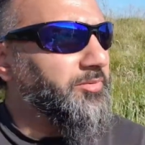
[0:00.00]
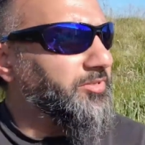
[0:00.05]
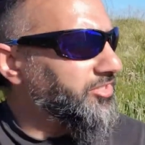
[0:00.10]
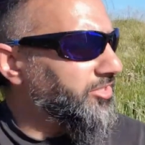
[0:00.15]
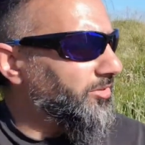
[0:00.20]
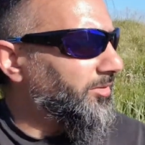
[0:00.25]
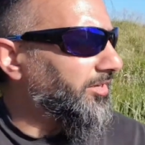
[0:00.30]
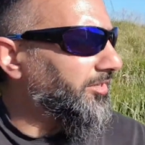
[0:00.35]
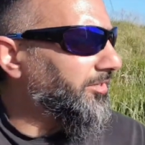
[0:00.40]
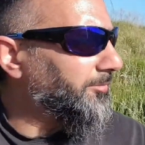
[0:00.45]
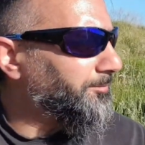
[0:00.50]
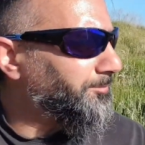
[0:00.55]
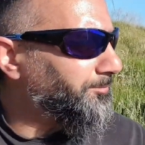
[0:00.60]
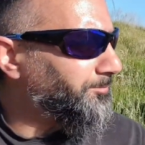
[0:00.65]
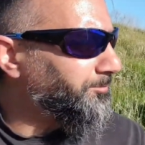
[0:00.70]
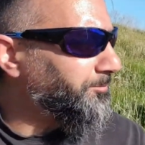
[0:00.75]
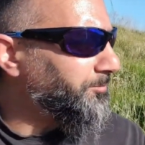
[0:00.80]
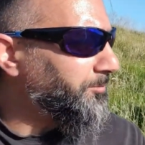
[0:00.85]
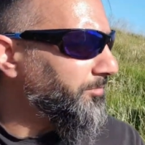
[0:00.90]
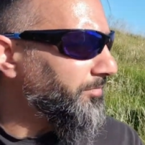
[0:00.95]
is in the pit of my
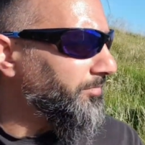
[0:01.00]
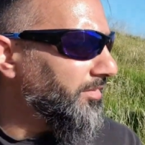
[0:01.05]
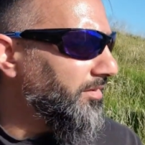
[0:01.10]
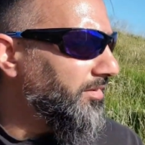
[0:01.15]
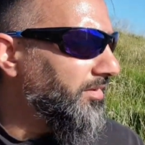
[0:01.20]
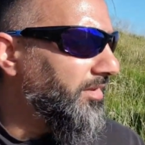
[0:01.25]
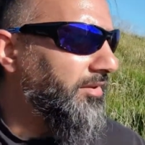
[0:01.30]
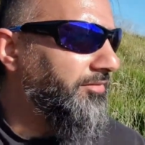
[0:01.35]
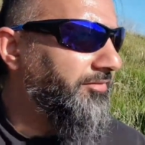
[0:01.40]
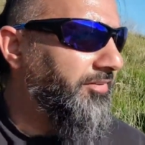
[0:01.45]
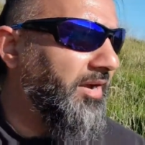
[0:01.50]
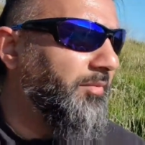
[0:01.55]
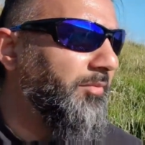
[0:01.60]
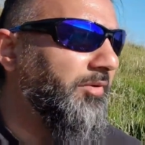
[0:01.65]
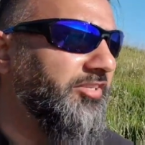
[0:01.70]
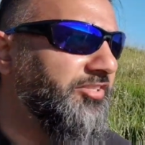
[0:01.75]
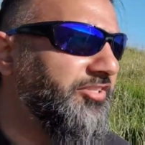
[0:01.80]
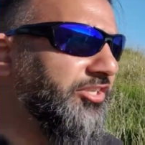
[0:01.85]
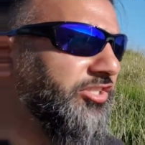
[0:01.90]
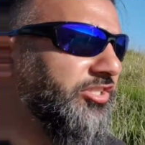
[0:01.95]
stomach.
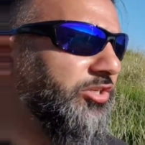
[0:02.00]
If